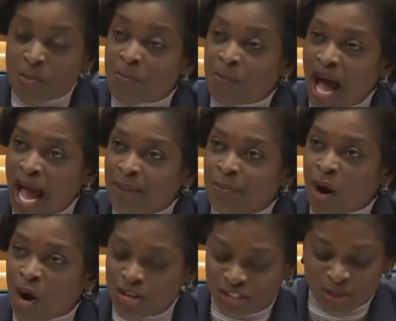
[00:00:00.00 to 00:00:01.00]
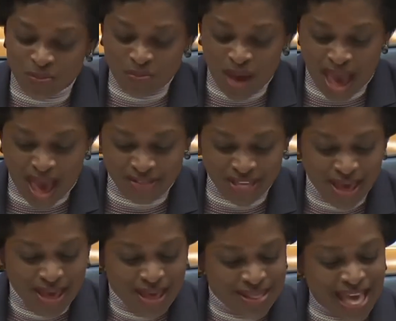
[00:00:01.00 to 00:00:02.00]
from the bipartisan path
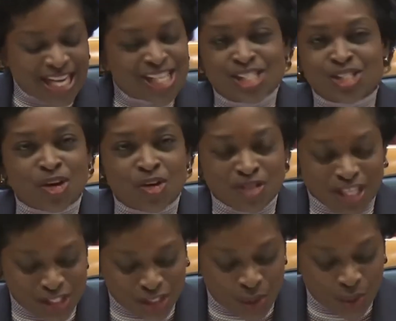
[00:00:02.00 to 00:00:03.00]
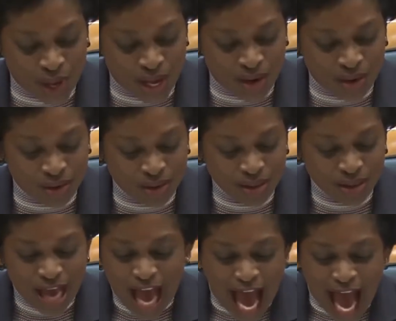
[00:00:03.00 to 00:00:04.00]
that has served us so well.
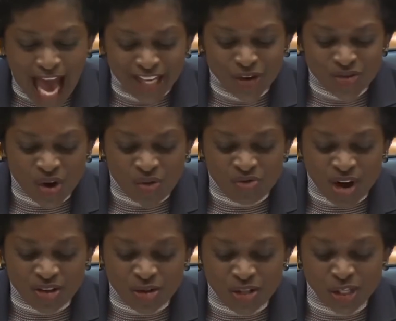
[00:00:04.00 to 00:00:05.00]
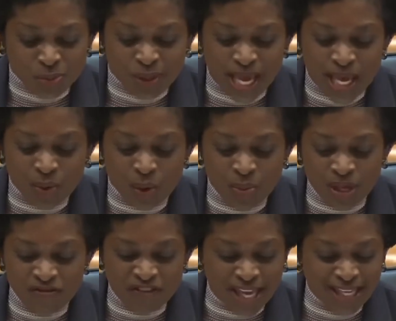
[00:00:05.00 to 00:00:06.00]
I don't know whether this plan will be
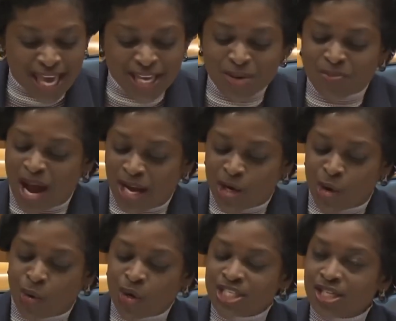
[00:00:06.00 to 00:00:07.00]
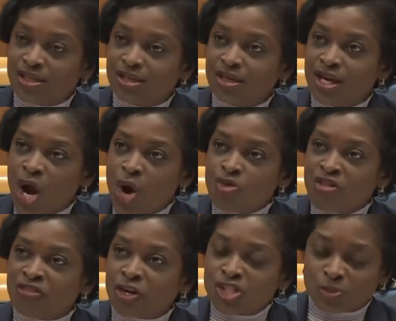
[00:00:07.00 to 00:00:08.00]
vacated by a court,
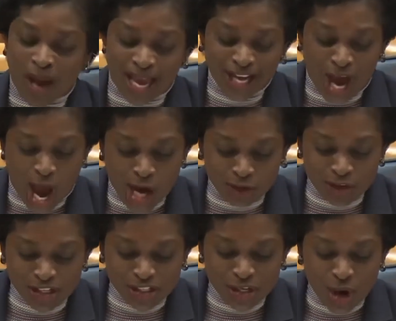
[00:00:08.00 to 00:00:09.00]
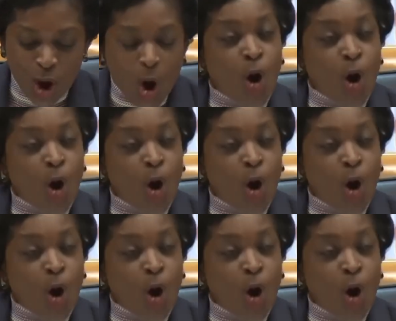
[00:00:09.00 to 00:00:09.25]
reversed by Congress,